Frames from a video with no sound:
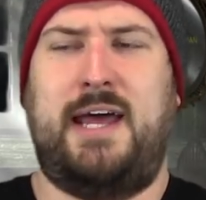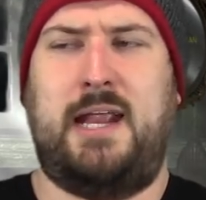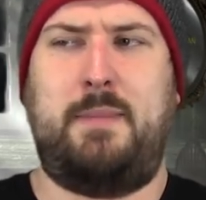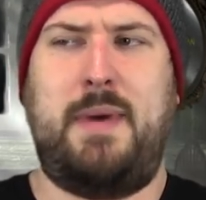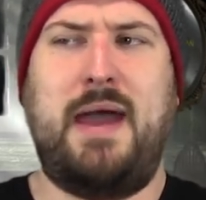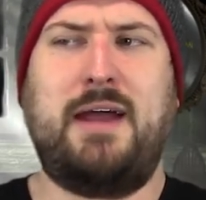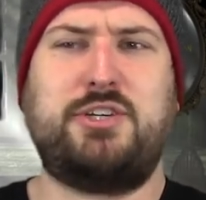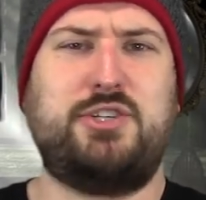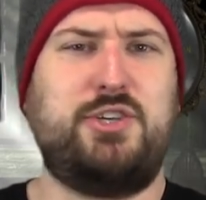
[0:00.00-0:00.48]
And
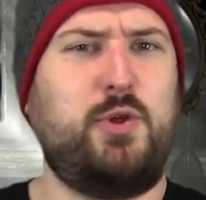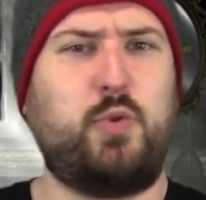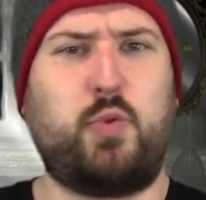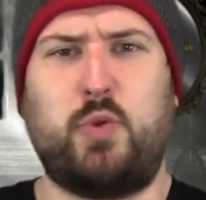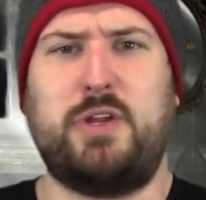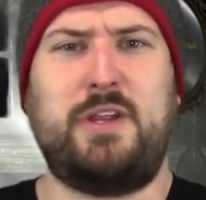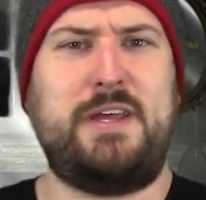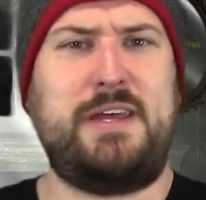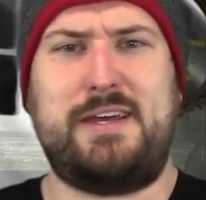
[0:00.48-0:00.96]
I'm actually
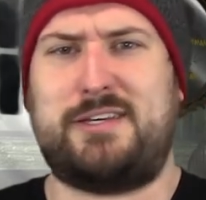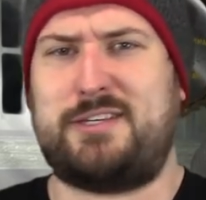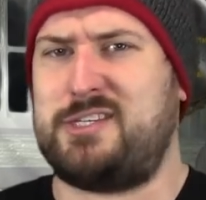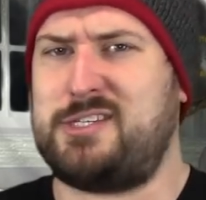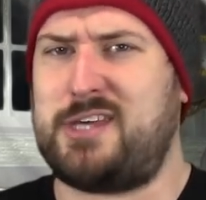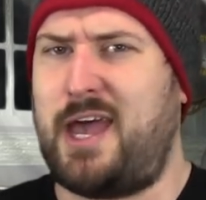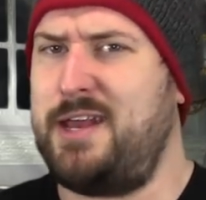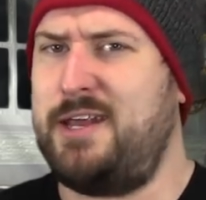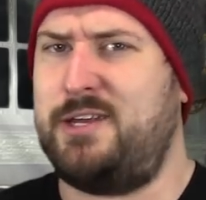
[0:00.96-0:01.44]
really
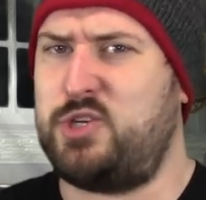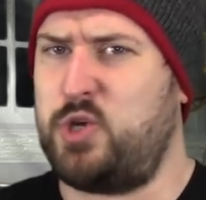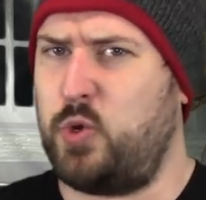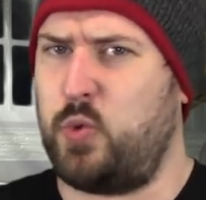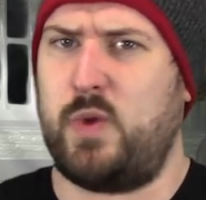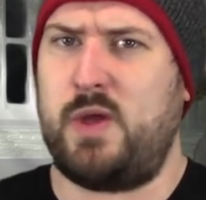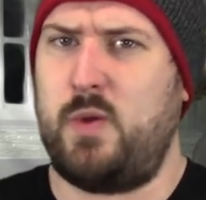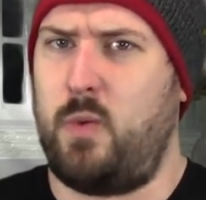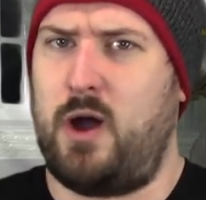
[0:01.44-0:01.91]
excited to
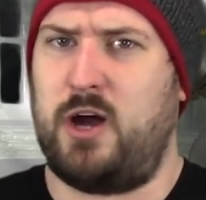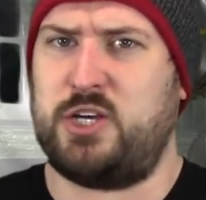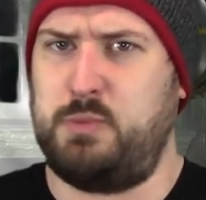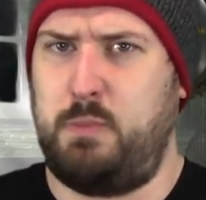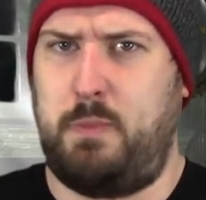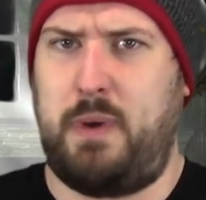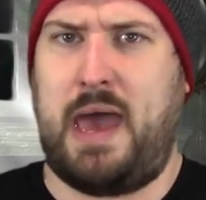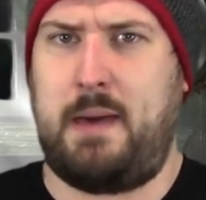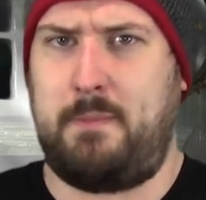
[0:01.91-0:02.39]

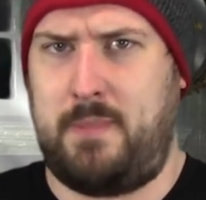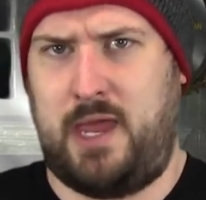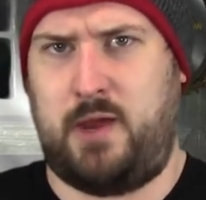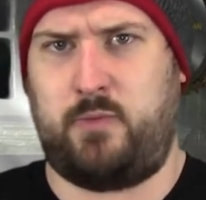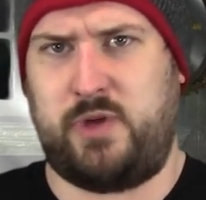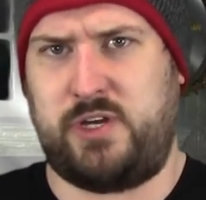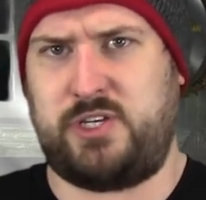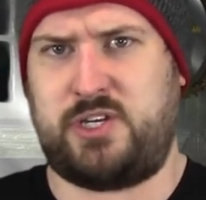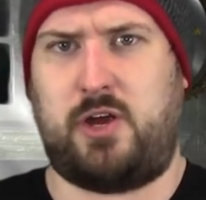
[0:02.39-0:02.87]
rewatch
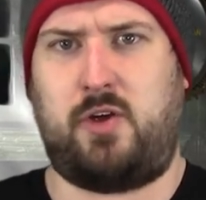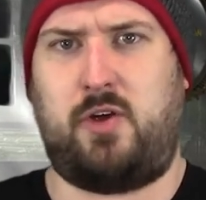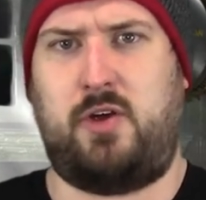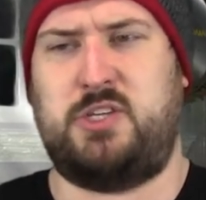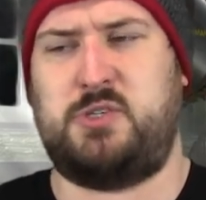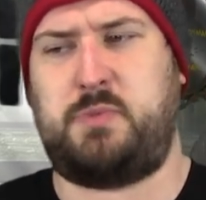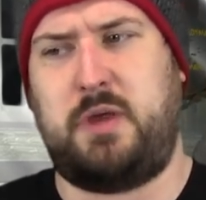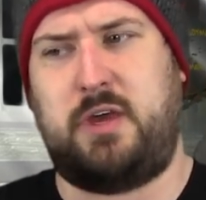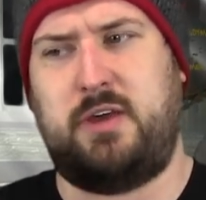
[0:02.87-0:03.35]
Batman
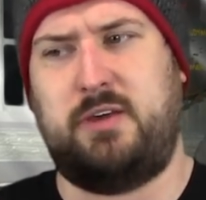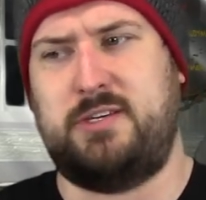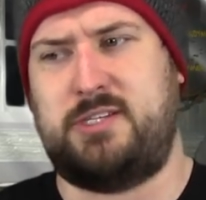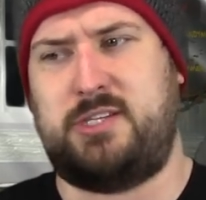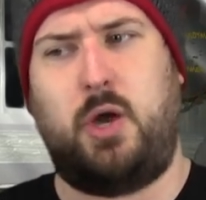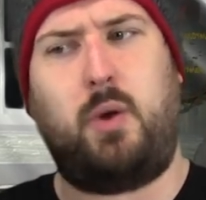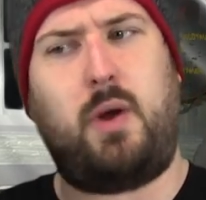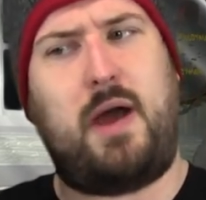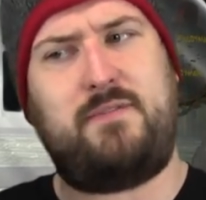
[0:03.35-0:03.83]
Returns,
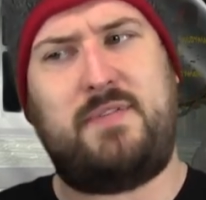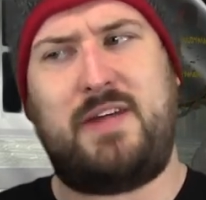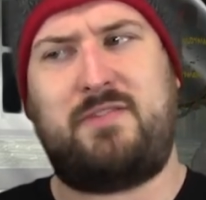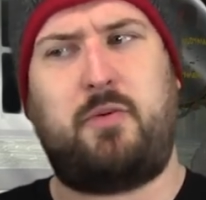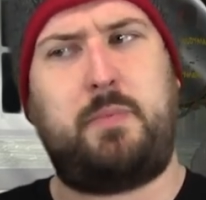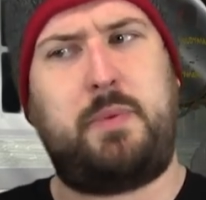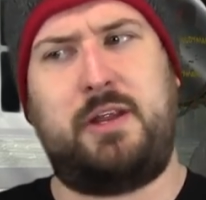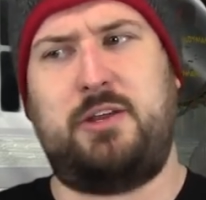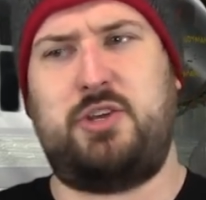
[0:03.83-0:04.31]
because though I've
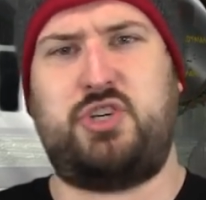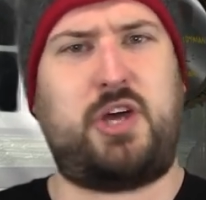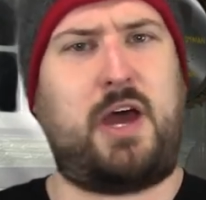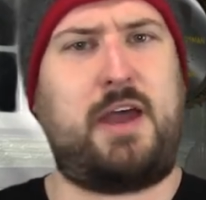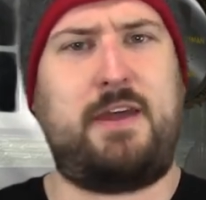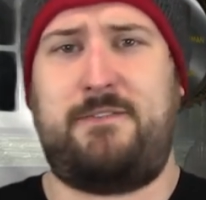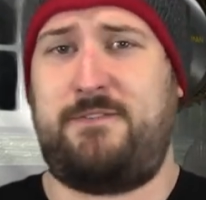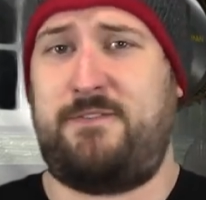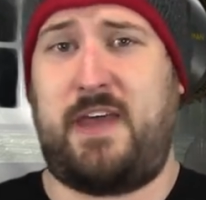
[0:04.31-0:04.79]
never been a
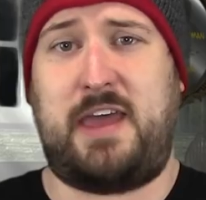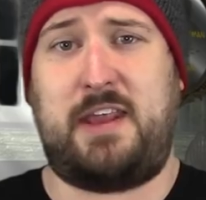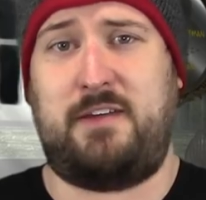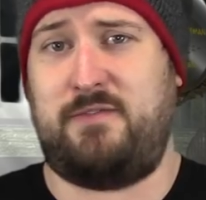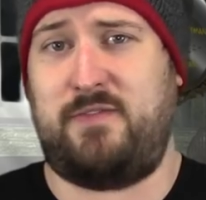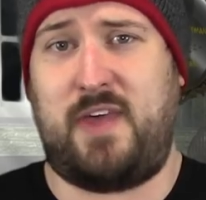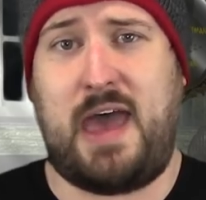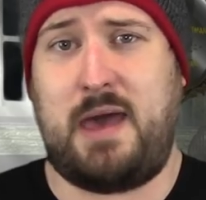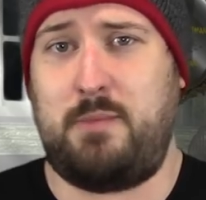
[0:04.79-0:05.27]
giant fan
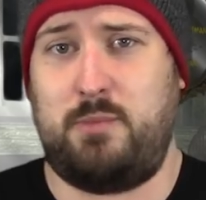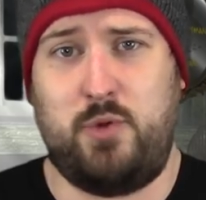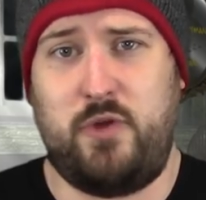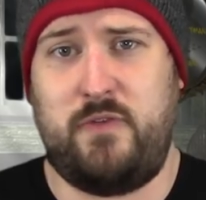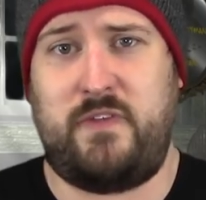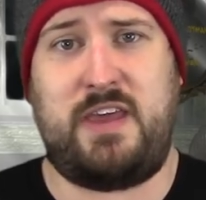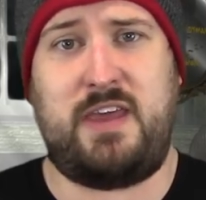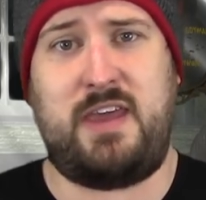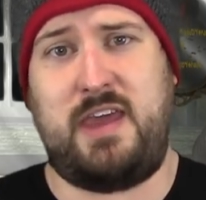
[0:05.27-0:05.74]
of that
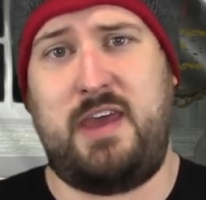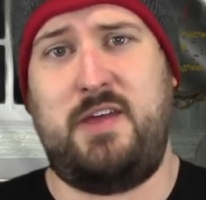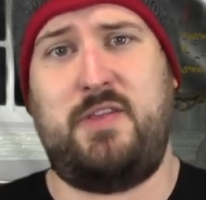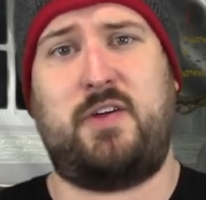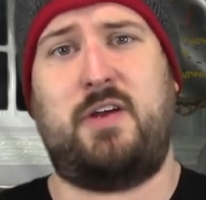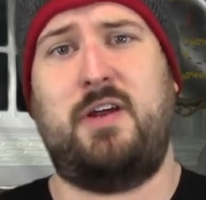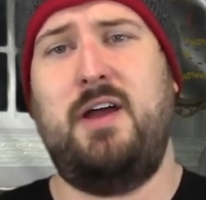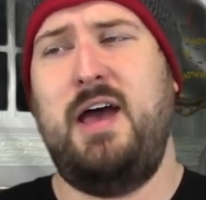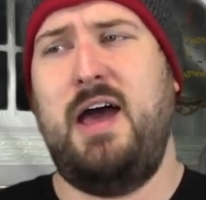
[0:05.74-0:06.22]
movie
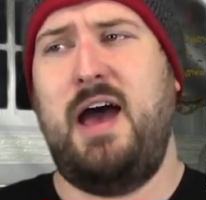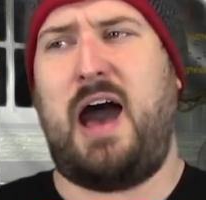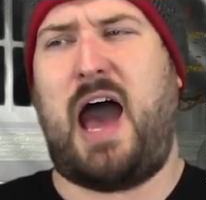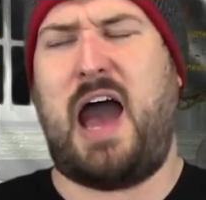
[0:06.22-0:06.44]
either,